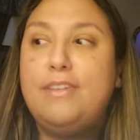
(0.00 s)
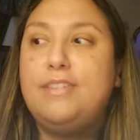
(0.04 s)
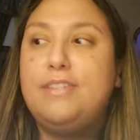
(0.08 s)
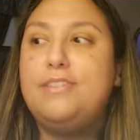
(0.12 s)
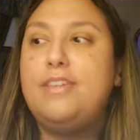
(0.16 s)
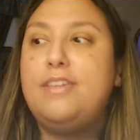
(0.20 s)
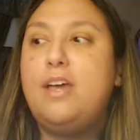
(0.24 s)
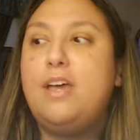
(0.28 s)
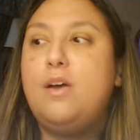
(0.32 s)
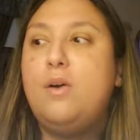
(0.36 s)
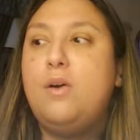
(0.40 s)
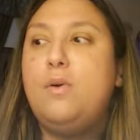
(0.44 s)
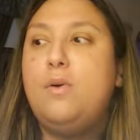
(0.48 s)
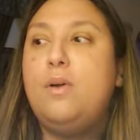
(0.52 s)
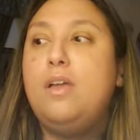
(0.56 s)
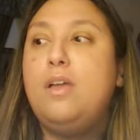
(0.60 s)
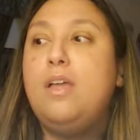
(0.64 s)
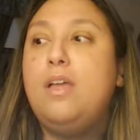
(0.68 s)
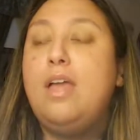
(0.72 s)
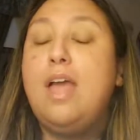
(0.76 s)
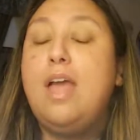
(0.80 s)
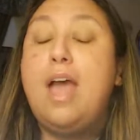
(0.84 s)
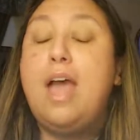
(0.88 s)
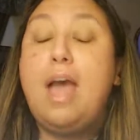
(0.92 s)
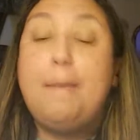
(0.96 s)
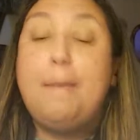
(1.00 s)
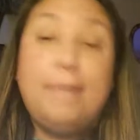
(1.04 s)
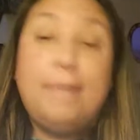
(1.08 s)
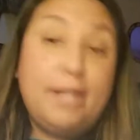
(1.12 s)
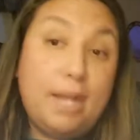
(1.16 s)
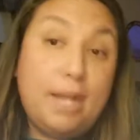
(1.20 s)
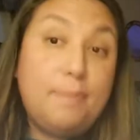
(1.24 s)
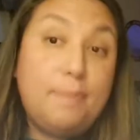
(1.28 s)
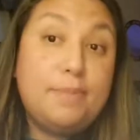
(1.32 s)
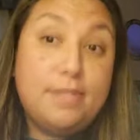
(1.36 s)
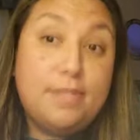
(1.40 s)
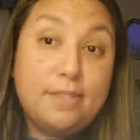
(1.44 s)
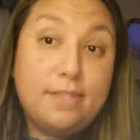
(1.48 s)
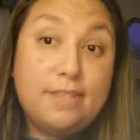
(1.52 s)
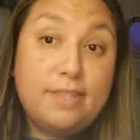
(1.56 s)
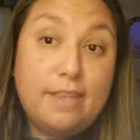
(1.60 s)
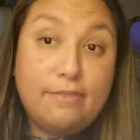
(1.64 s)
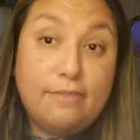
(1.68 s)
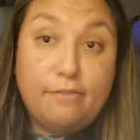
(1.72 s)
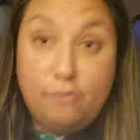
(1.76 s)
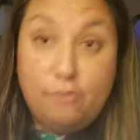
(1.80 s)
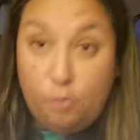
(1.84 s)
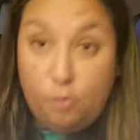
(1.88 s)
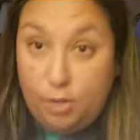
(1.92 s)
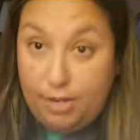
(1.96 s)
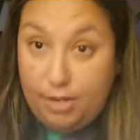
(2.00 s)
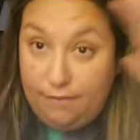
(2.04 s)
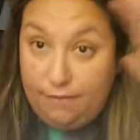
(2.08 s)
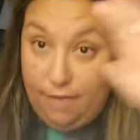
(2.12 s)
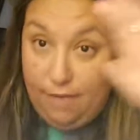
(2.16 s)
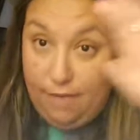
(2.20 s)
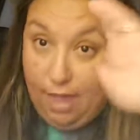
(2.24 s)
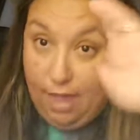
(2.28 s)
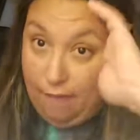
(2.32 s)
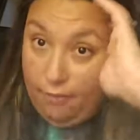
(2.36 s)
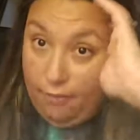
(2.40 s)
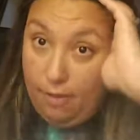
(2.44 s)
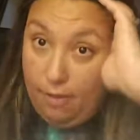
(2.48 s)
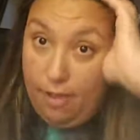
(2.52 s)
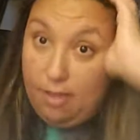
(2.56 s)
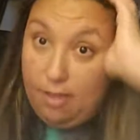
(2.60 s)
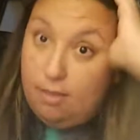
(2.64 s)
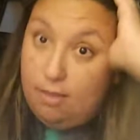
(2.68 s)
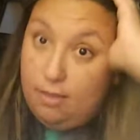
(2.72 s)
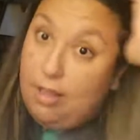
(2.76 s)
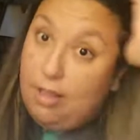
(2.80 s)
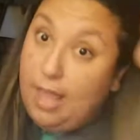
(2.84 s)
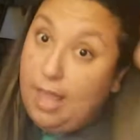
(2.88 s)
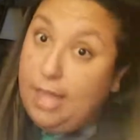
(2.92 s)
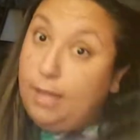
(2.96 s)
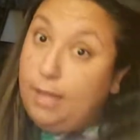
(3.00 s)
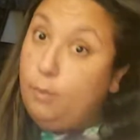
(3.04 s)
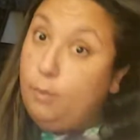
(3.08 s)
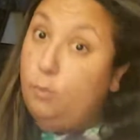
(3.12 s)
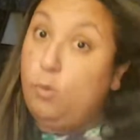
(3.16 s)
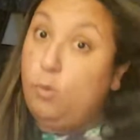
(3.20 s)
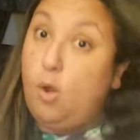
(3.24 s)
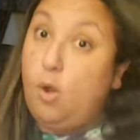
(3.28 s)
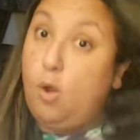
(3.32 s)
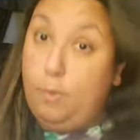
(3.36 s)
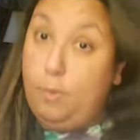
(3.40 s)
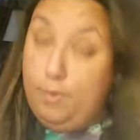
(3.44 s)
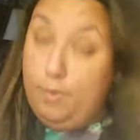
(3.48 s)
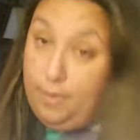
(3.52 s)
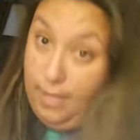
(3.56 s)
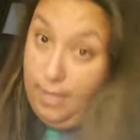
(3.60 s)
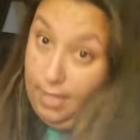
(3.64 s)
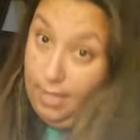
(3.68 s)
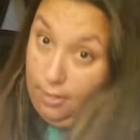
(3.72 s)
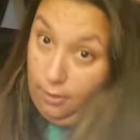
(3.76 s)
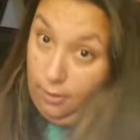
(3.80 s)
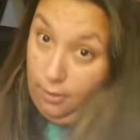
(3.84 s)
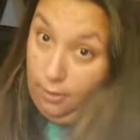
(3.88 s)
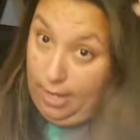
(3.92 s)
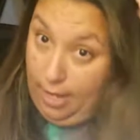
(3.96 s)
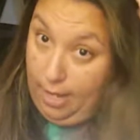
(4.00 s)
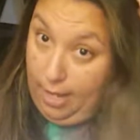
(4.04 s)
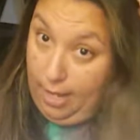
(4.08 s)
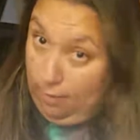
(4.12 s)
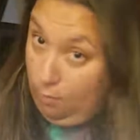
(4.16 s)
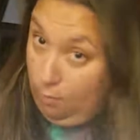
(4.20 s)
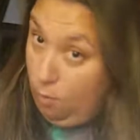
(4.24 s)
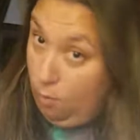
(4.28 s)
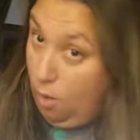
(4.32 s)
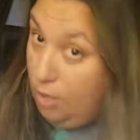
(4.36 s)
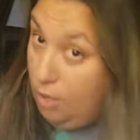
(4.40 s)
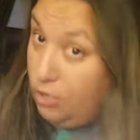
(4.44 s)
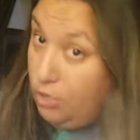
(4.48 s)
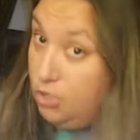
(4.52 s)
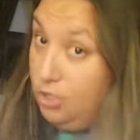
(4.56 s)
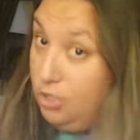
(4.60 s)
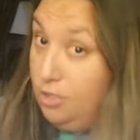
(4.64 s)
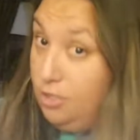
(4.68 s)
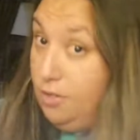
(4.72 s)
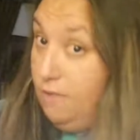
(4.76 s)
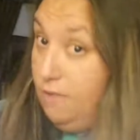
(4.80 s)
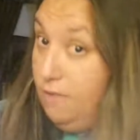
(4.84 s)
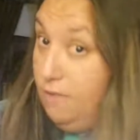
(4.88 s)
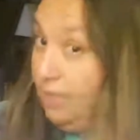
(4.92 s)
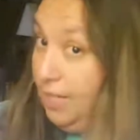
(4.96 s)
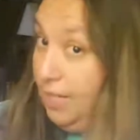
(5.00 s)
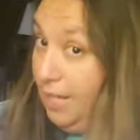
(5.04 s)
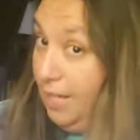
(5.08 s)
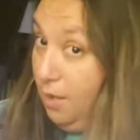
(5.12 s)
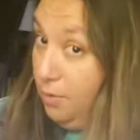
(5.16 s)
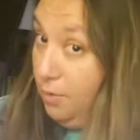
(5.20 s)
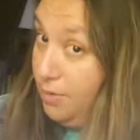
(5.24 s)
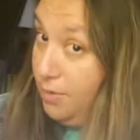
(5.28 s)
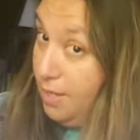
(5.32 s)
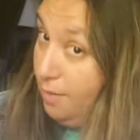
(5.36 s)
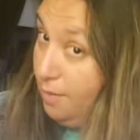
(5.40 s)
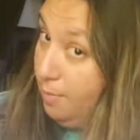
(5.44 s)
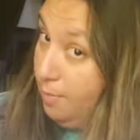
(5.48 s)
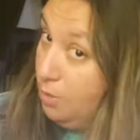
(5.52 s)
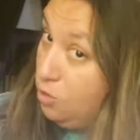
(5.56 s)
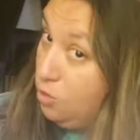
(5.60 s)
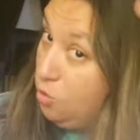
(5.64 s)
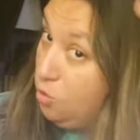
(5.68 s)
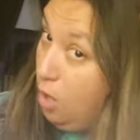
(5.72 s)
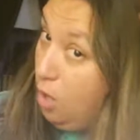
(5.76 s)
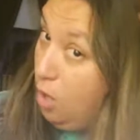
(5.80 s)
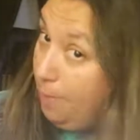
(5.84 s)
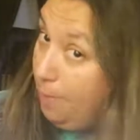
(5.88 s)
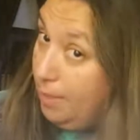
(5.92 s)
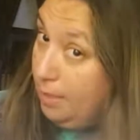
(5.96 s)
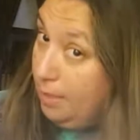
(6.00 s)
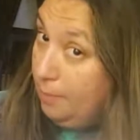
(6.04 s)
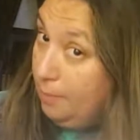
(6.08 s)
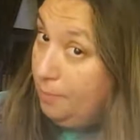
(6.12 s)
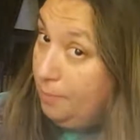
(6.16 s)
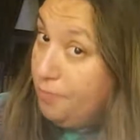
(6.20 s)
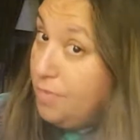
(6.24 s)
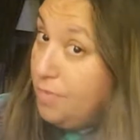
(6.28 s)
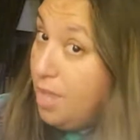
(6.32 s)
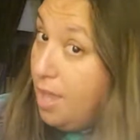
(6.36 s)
And so I've been up since 7:45, like roaming the internet, watching videos that have been dropping.